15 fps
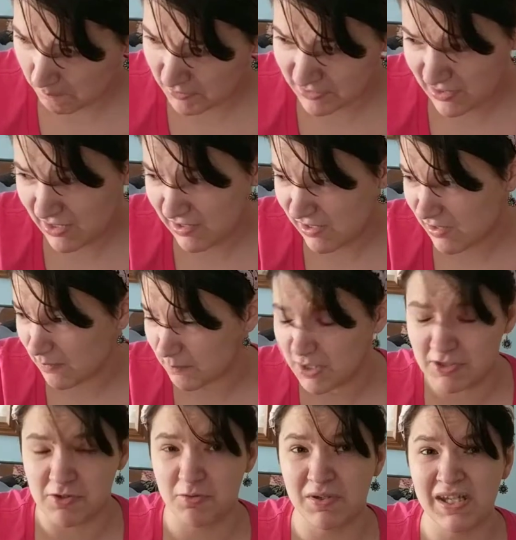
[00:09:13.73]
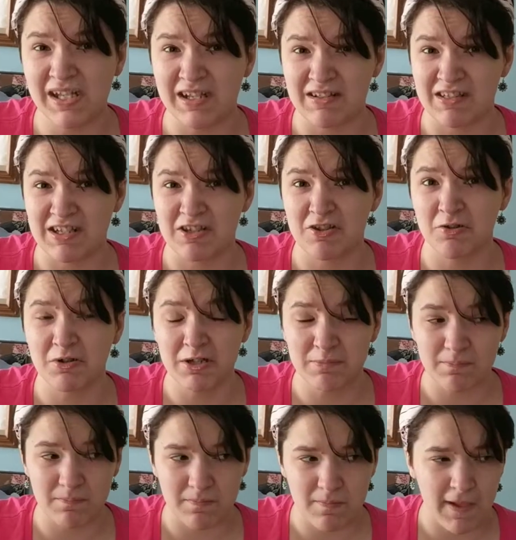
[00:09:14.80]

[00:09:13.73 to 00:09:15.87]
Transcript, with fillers: But then again, I'm not doing anything to it.